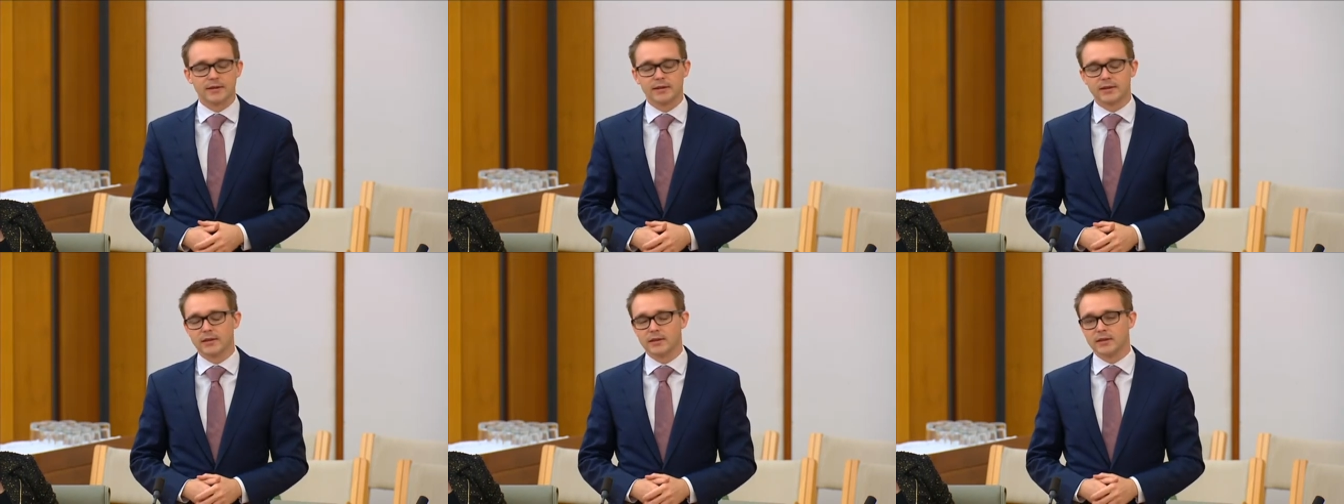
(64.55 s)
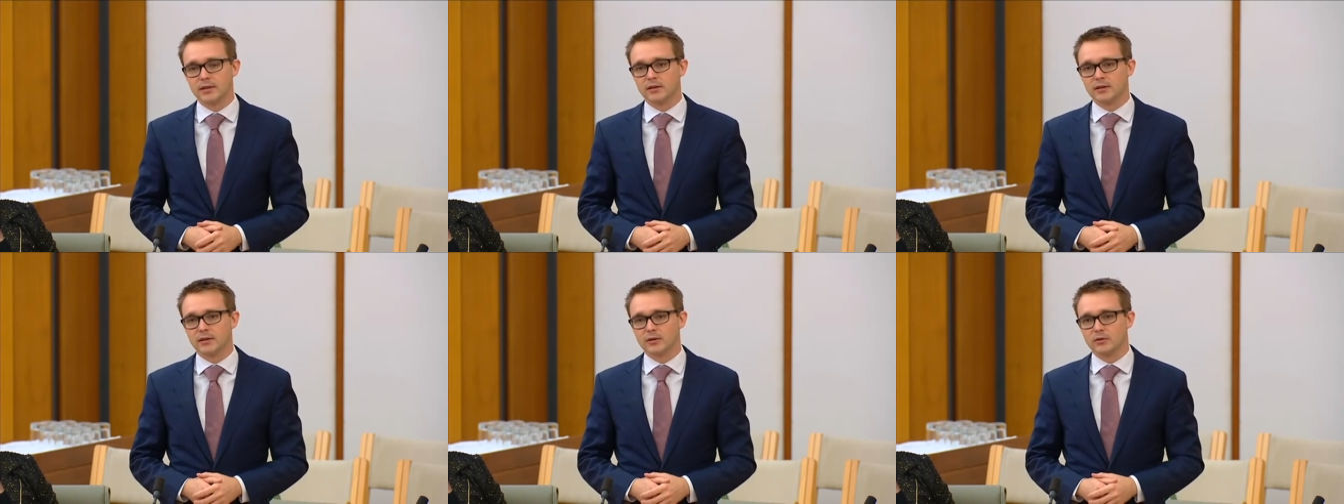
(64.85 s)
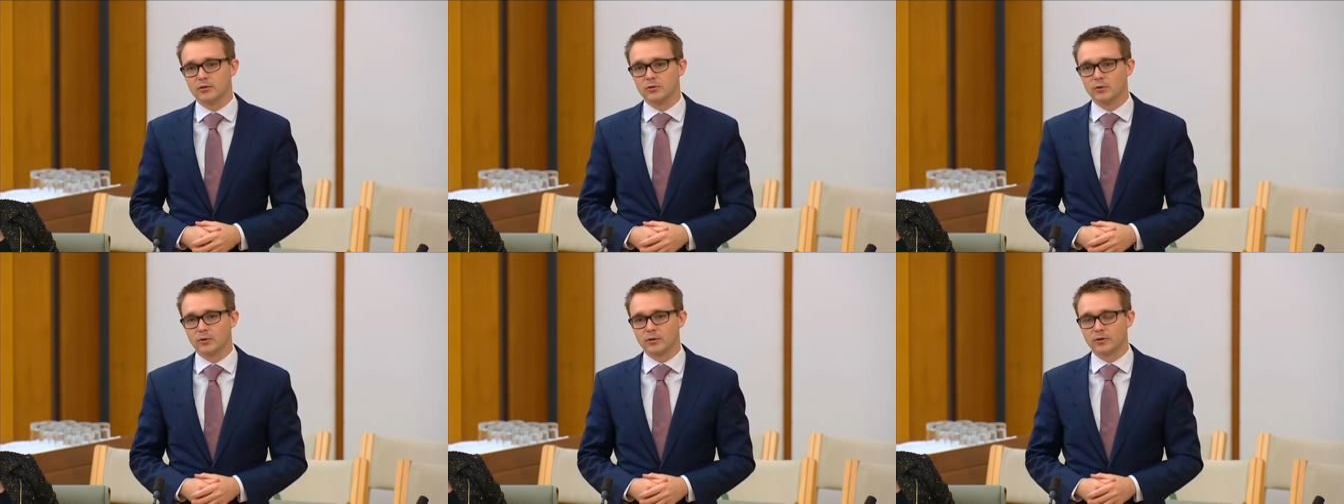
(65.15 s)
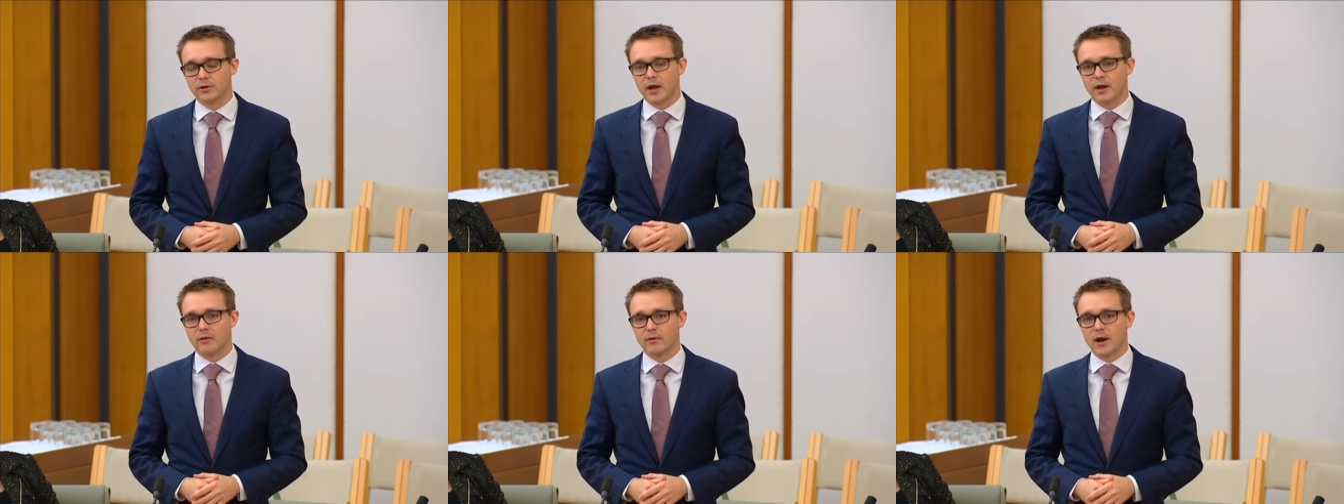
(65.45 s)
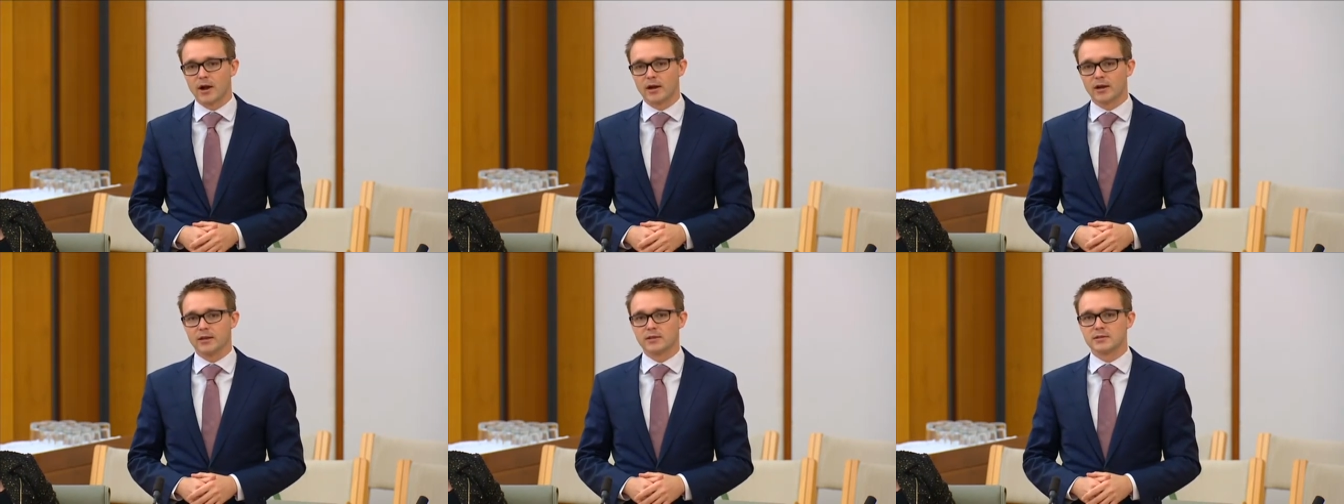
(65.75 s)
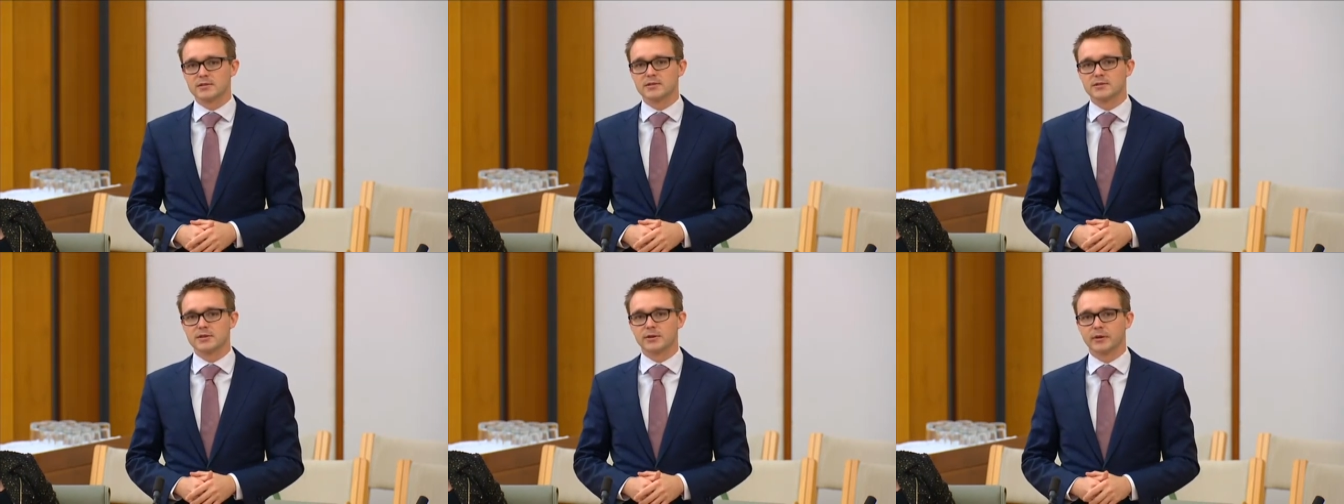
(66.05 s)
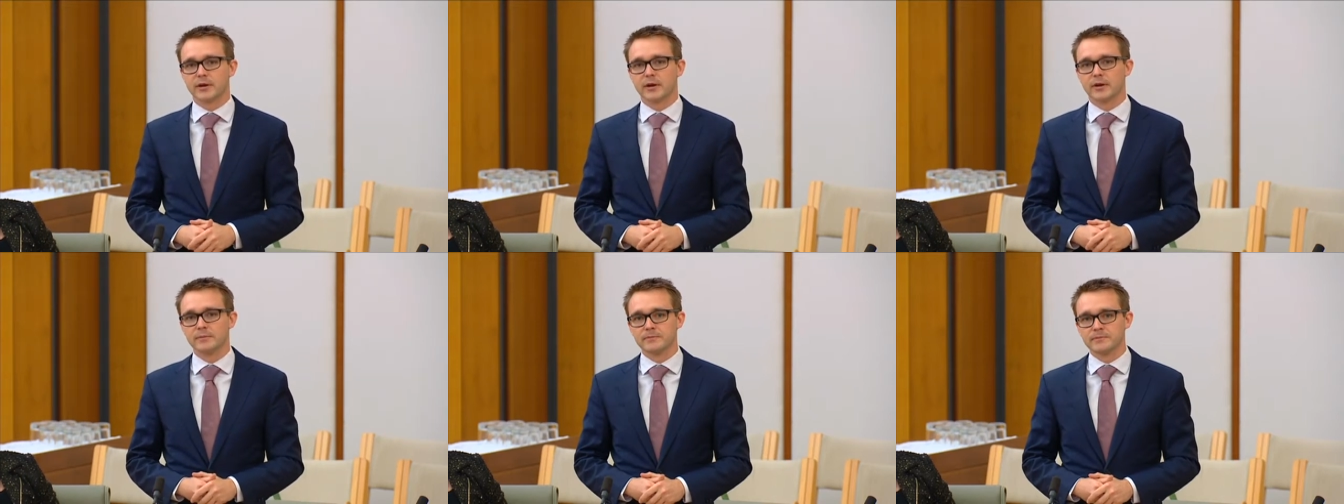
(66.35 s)
in northern Iraq and
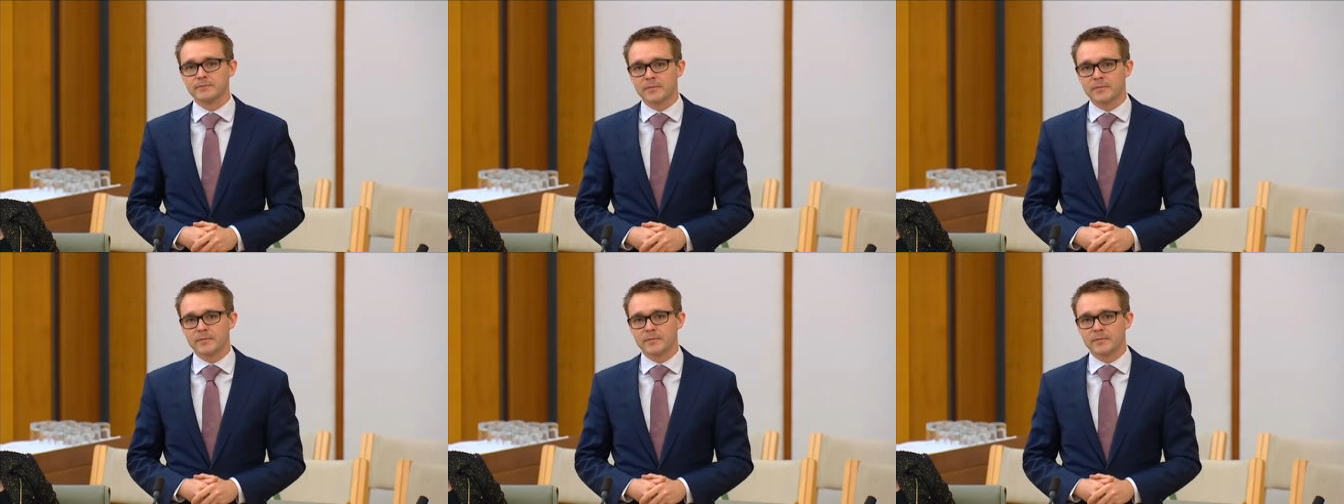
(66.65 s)
Syria,